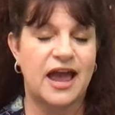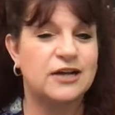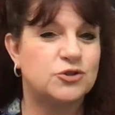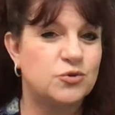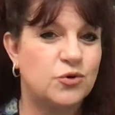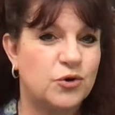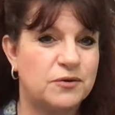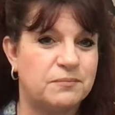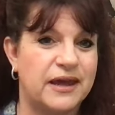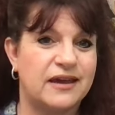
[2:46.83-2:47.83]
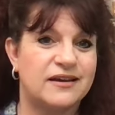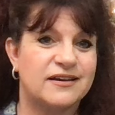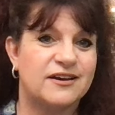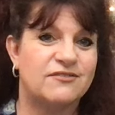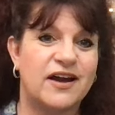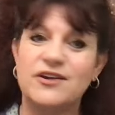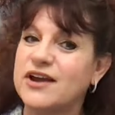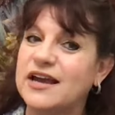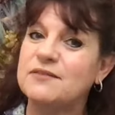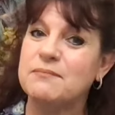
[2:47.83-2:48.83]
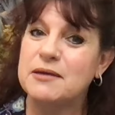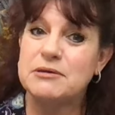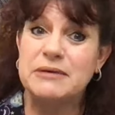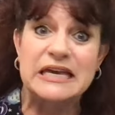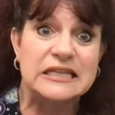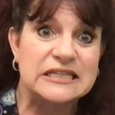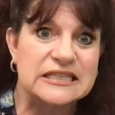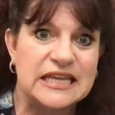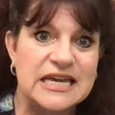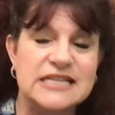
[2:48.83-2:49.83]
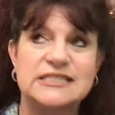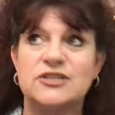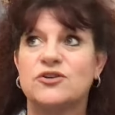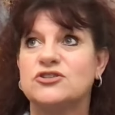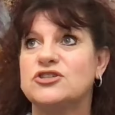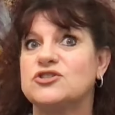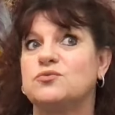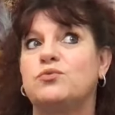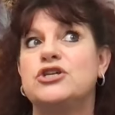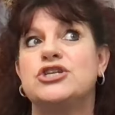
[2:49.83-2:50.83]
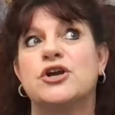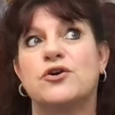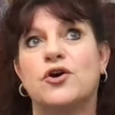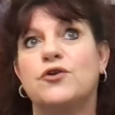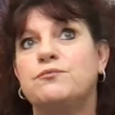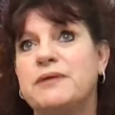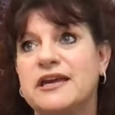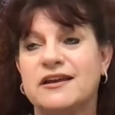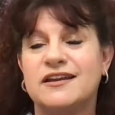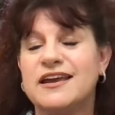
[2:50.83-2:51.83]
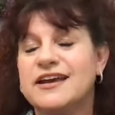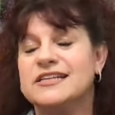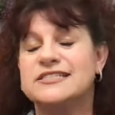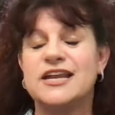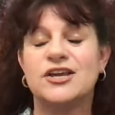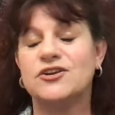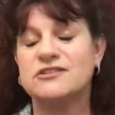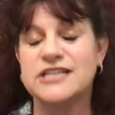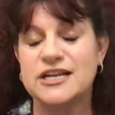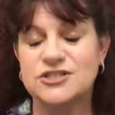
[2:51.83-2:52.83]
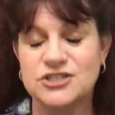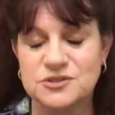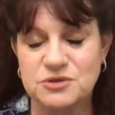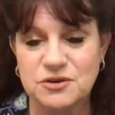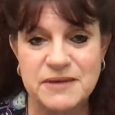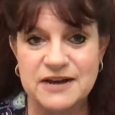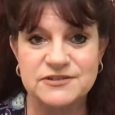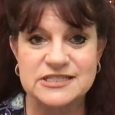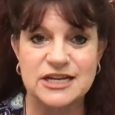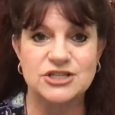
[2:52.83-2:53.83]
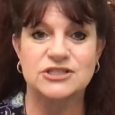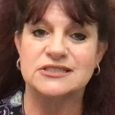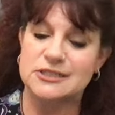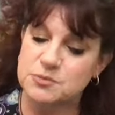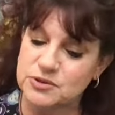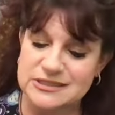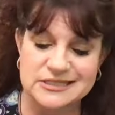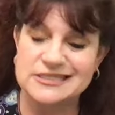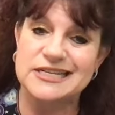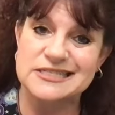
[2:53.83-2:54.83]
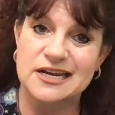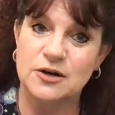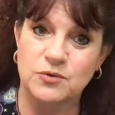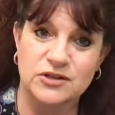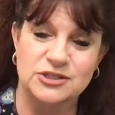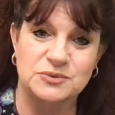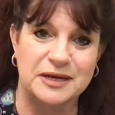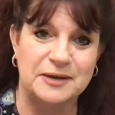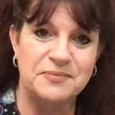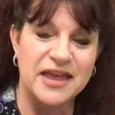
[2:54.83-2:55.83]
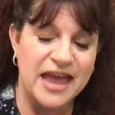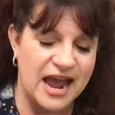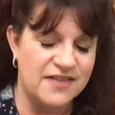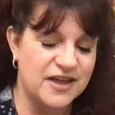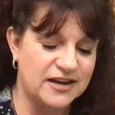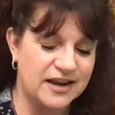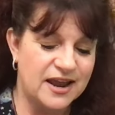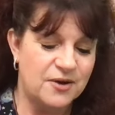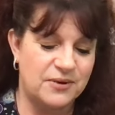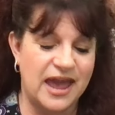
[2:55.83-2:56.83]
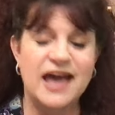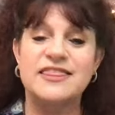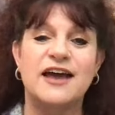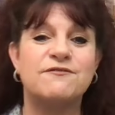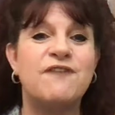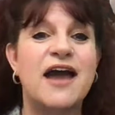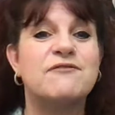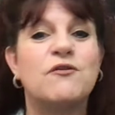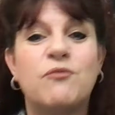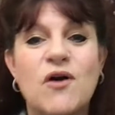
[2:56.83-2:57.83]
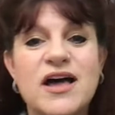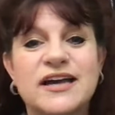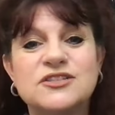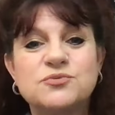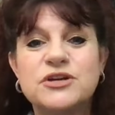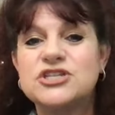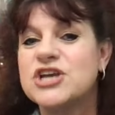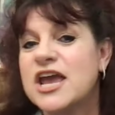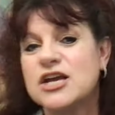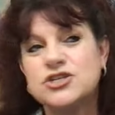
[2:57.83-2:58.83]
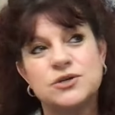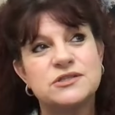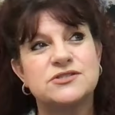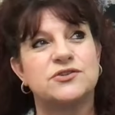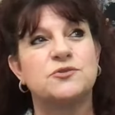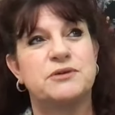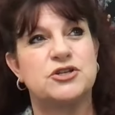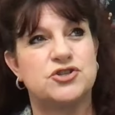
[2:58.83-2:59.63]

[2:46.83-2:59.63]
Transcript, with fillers: as you could be right? You're kind of maybe being a little lazy or just wishing or hoping and setting your intentions with your manifestations. Spirit says that's not going to work this week. And then we had that Five of Wands, which shows us a little bit of